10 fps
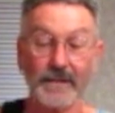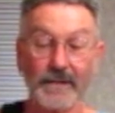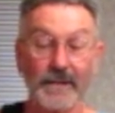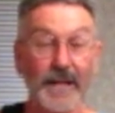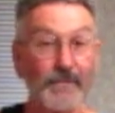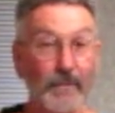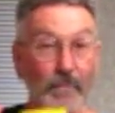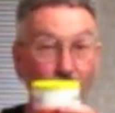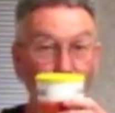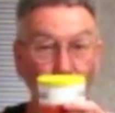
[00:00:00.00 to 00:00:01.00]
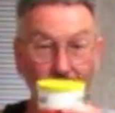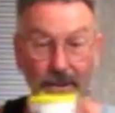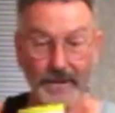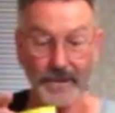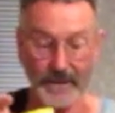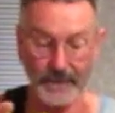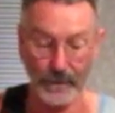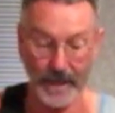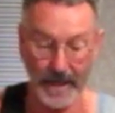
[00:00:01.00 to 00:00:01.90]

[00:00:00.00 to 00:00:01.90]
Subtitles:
that have a pop-on lid, so they're very